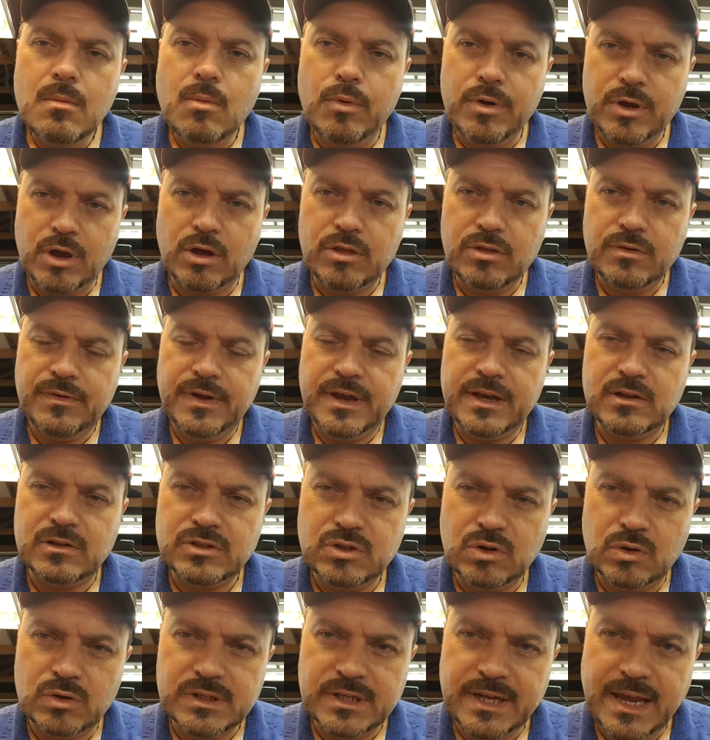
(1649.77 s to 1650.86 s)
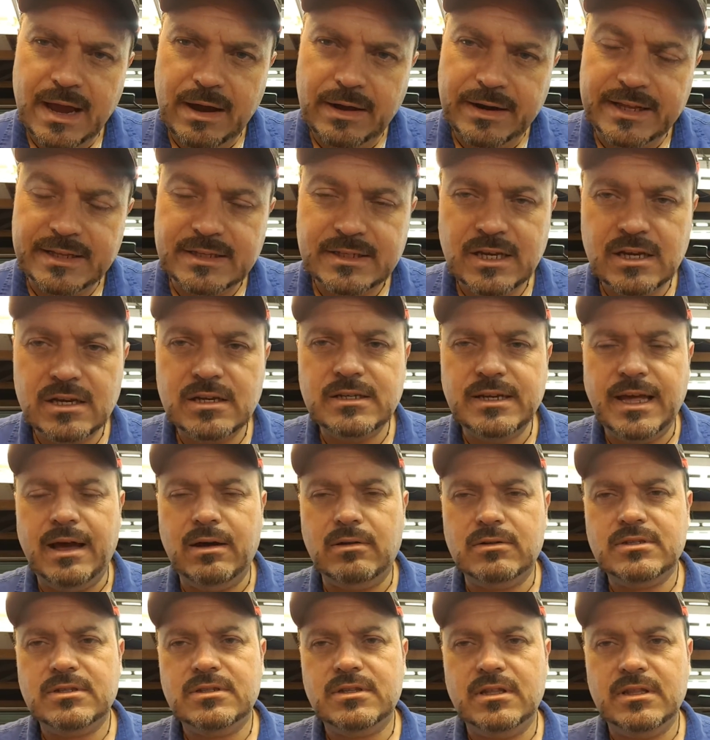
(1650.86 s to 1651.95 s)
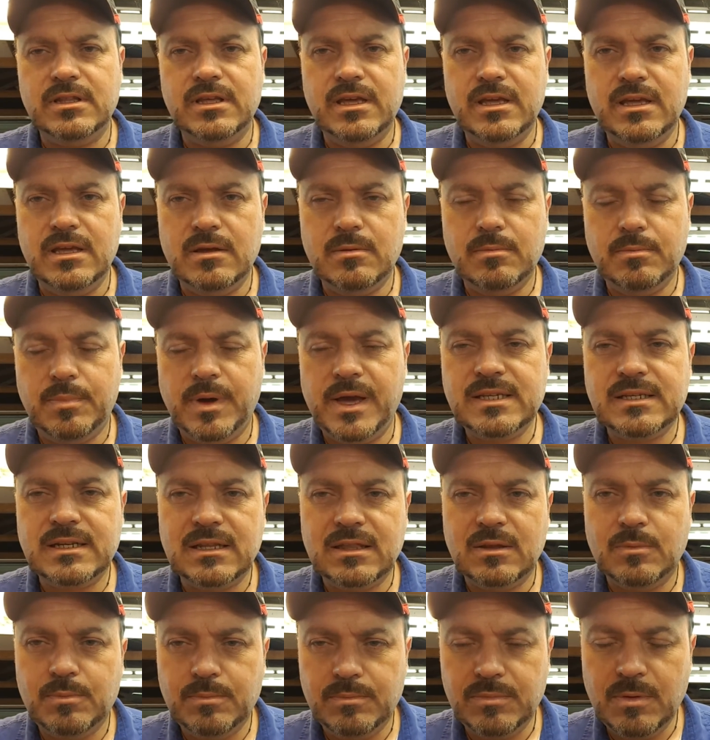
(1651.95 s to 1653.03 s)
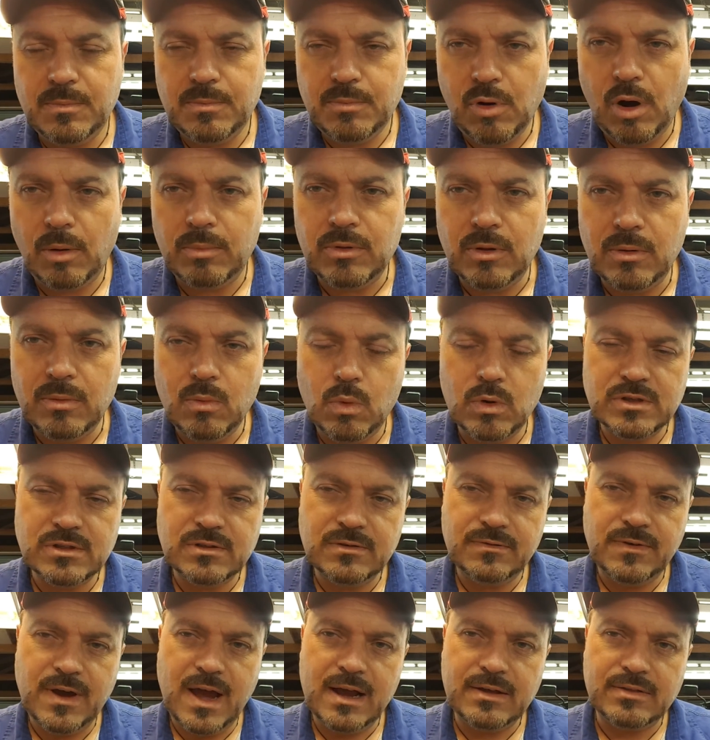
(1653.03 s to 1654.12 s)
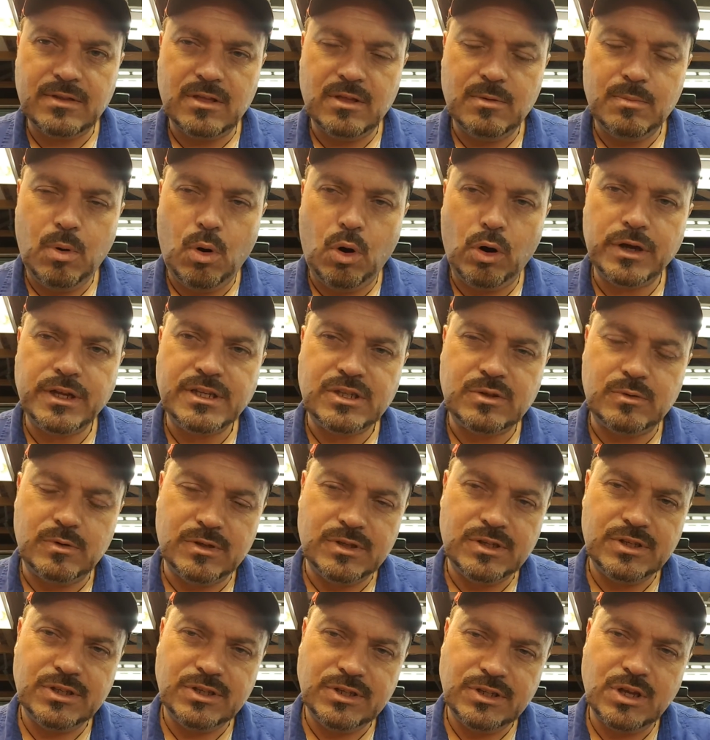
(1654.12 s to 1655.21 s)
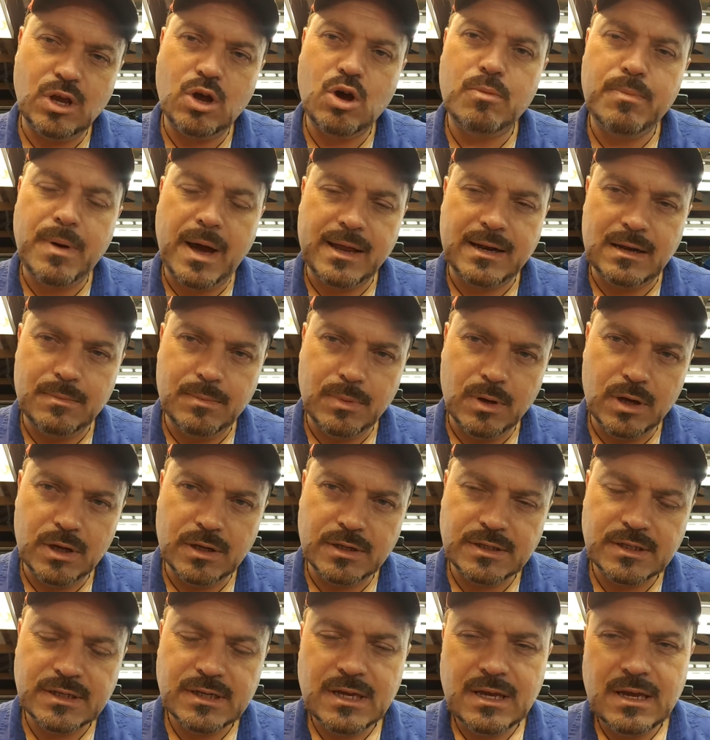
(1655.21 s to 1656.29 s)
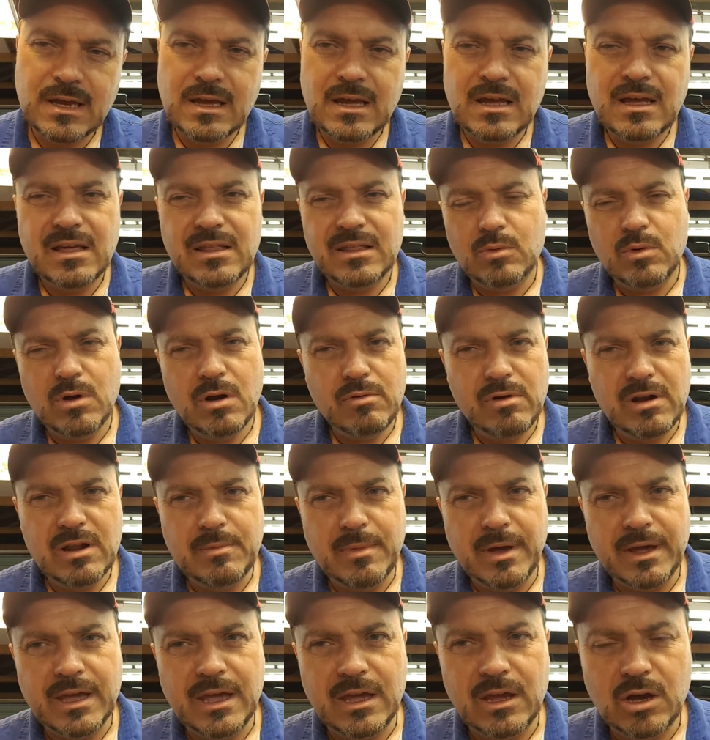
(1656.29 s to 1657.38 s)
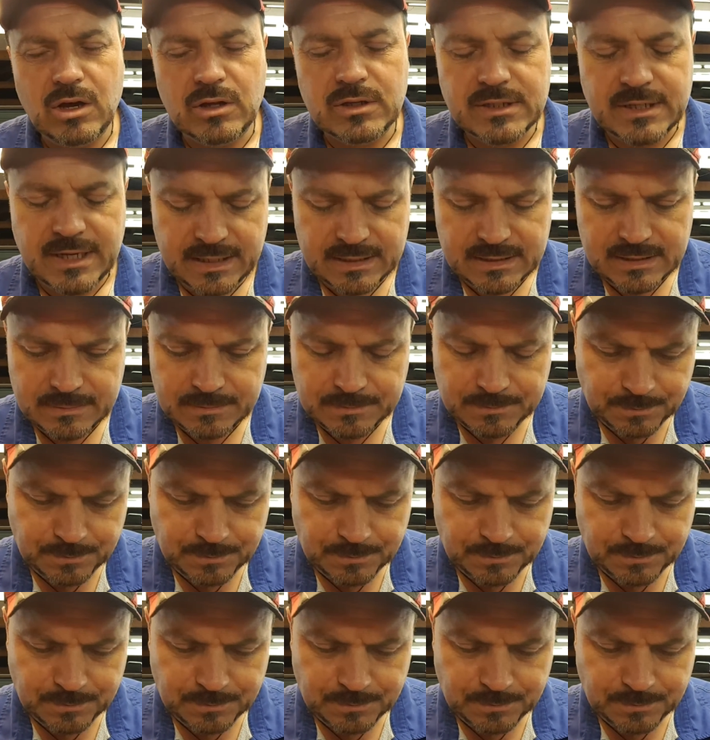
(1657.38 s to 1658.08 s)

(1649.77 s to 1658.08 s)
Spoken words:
We got the vehicle sorted out, and it turned out that basically the problem was the fact that the points were so badly burnt, we weren't really making contact.